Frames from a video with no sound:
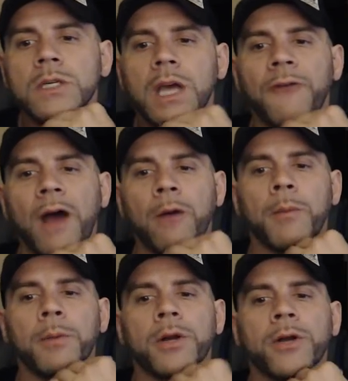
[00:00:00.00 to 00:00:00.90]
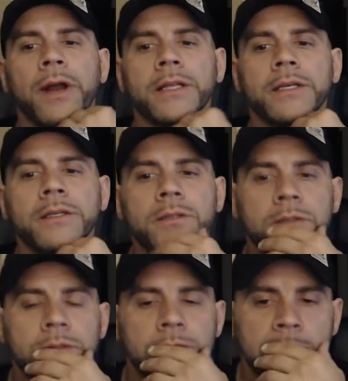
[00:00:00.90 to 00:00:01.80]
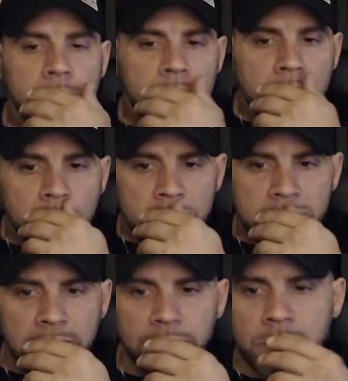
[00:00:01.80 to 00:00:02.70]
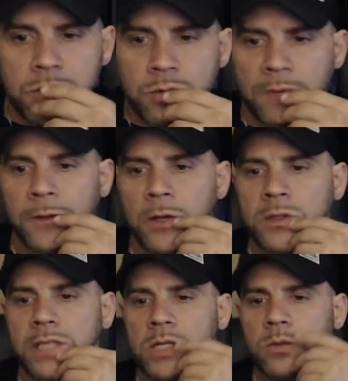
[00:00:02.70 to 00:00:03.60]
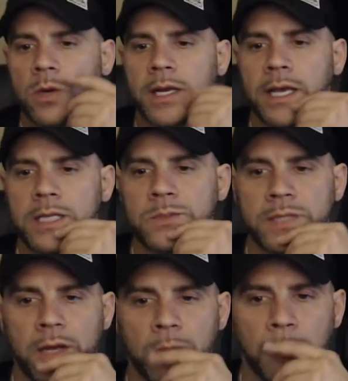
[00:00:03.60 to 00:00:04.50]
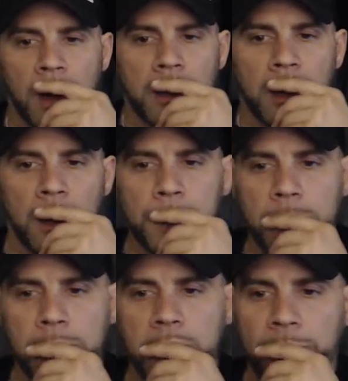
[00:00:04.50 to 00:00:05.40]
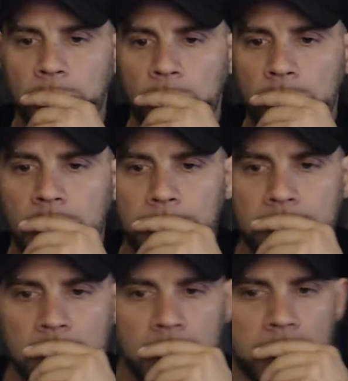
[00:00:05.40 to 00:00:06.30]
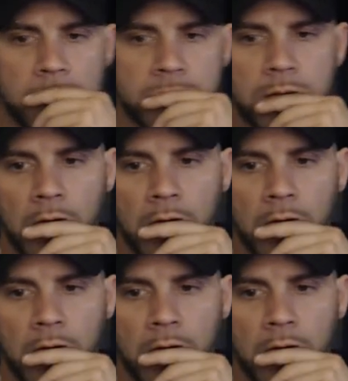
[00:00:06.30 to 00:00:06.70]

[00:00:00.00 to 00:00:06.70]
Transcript: if I remember correctly. David, trick flow stage one heads with Edelbrock RPM manifold, upper lower,